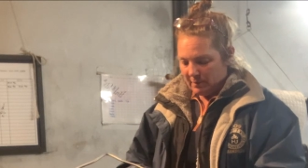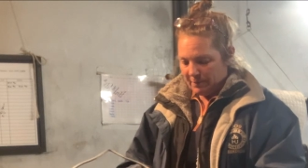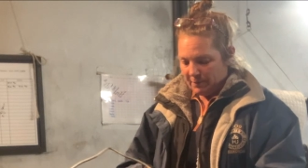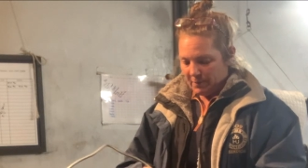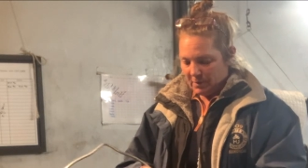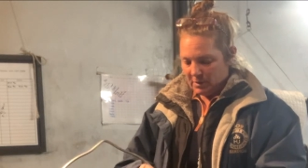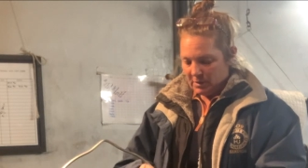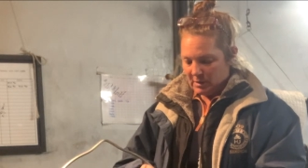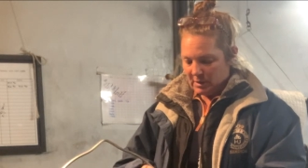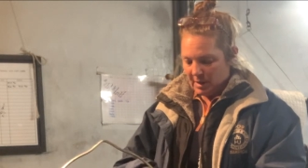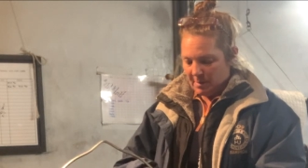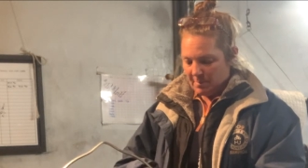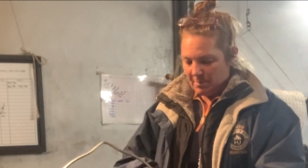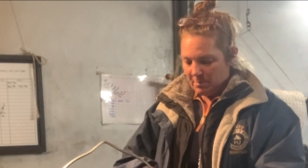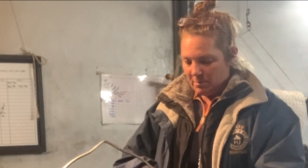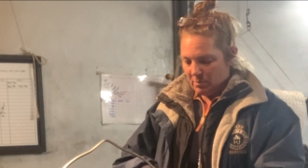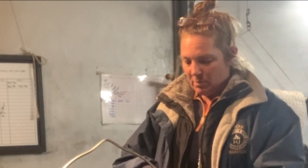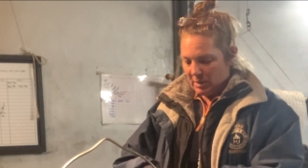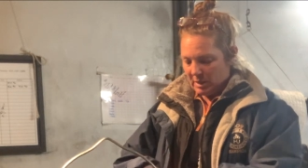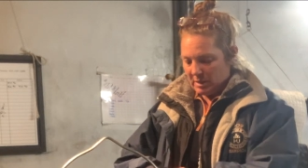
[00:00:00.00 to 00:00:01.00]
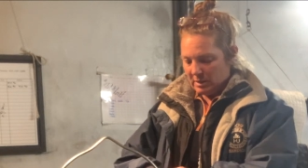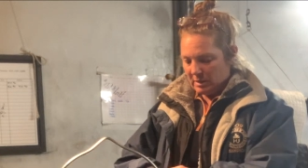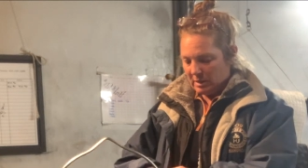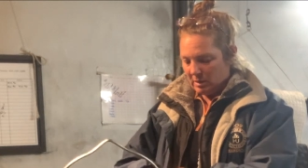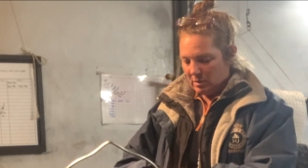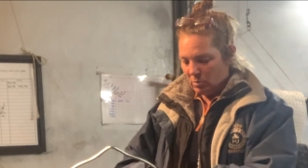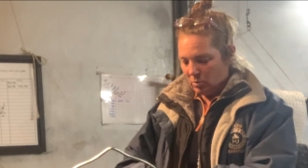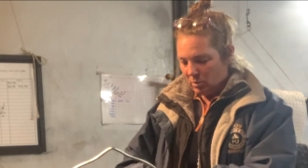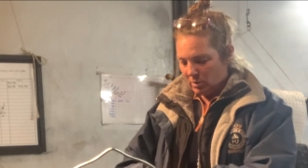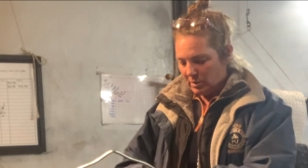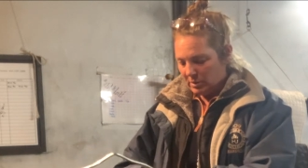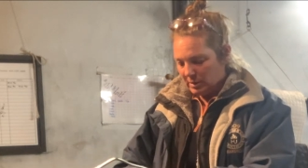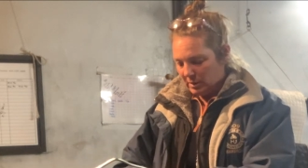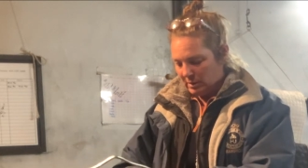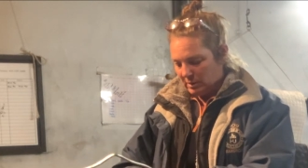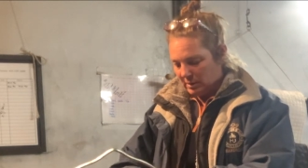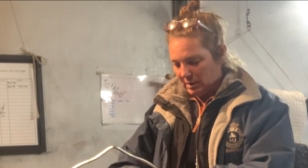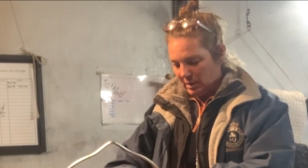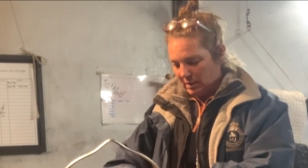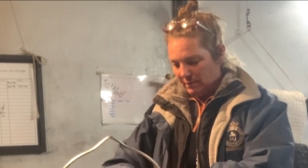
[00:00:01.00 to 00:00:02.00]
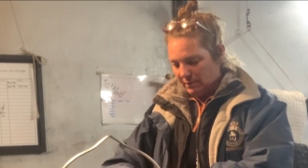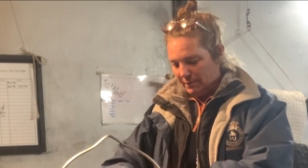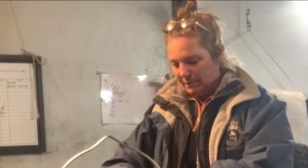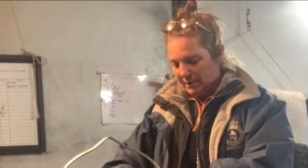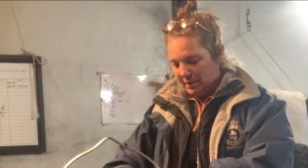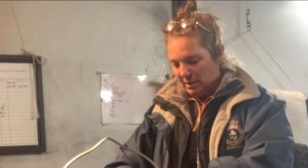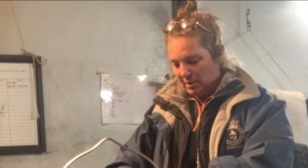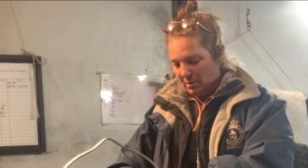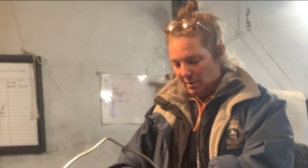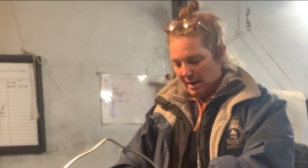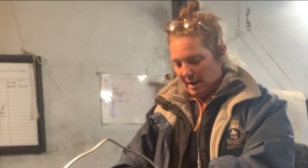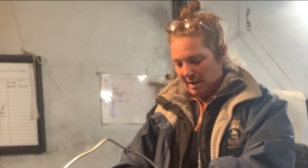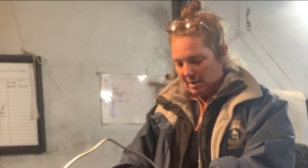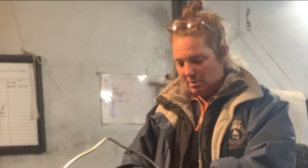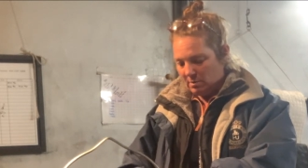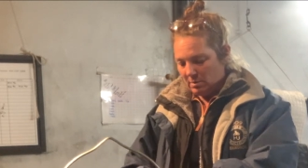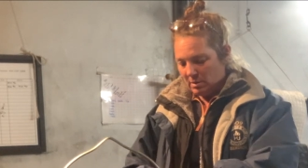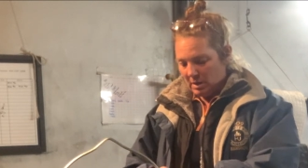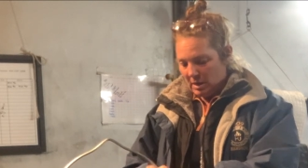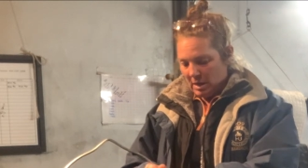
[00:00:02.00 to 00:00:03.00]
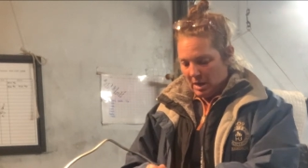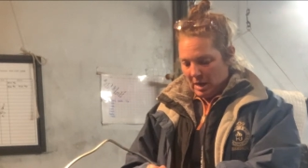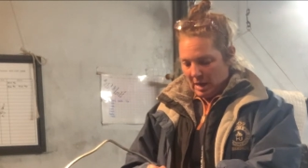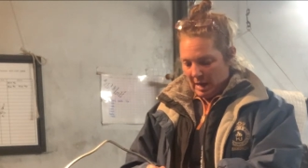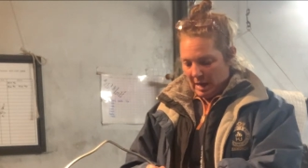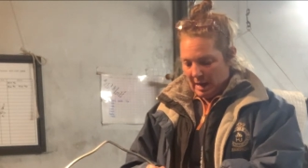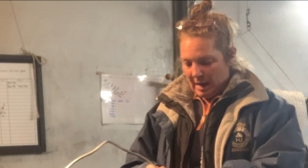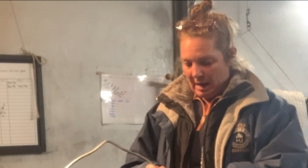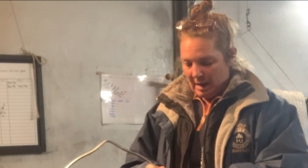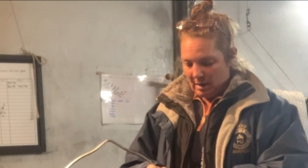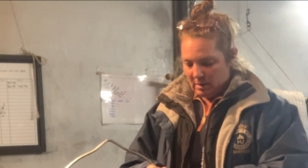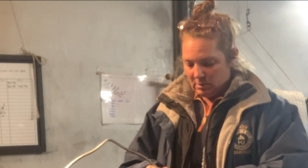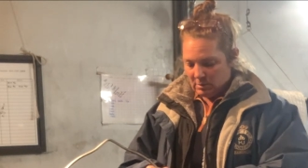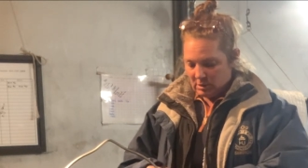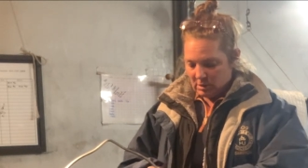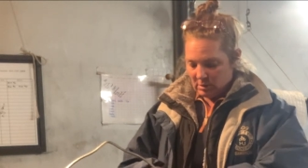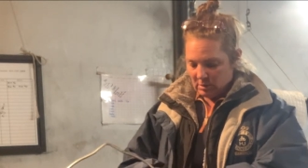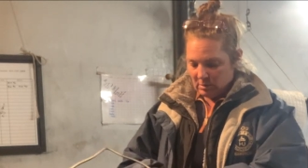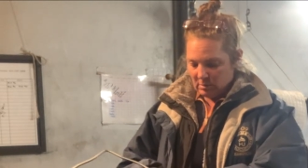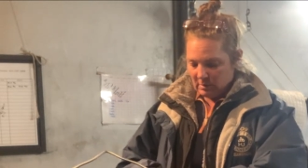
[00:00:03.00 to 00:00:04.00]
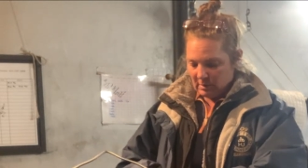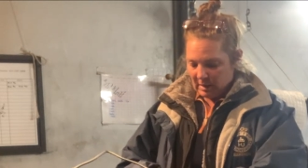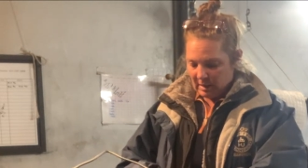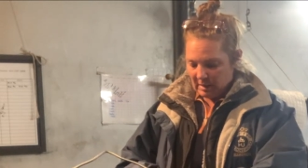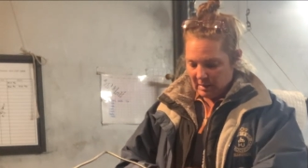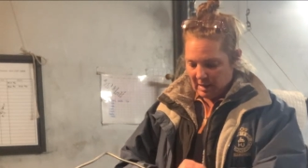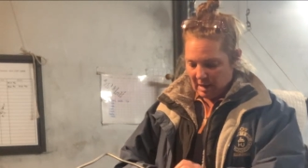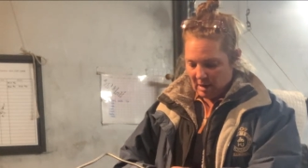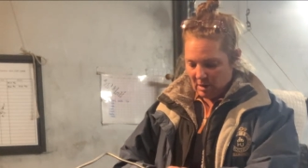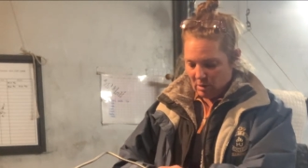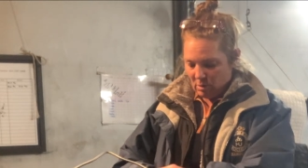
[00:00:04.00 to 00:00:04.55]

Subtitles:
for some reason horses can figure out how to get that